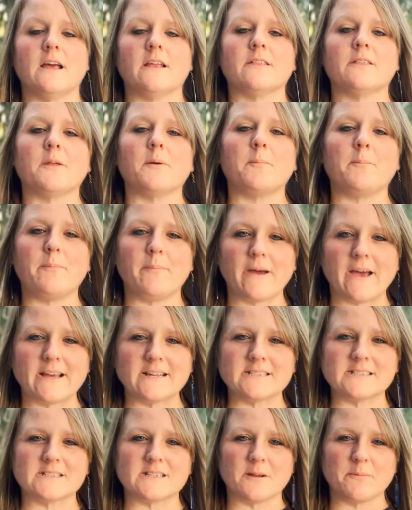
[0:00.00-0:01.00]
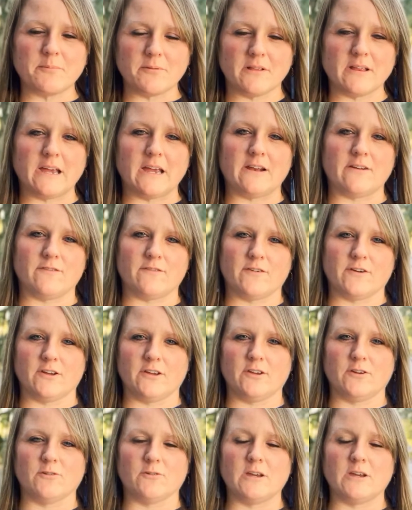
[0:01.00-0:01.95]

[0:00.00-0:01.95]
the best plan for you.